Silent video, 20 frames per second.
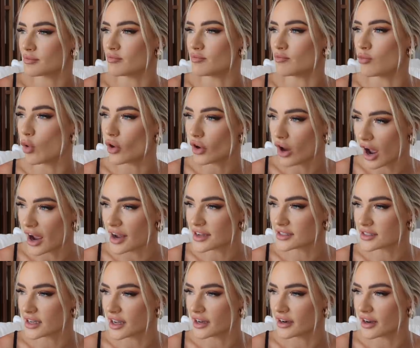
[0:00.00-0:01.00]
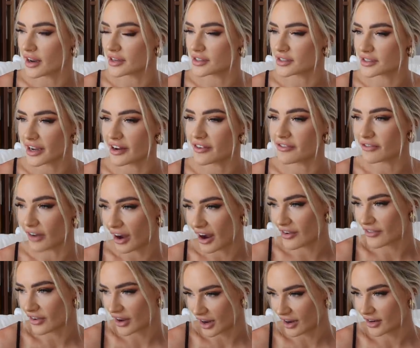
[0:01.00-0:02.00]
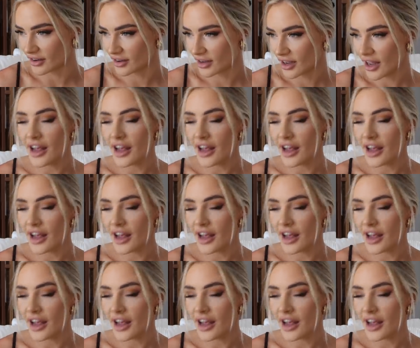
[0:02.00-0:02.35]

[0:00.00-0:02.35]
what I said and say five head.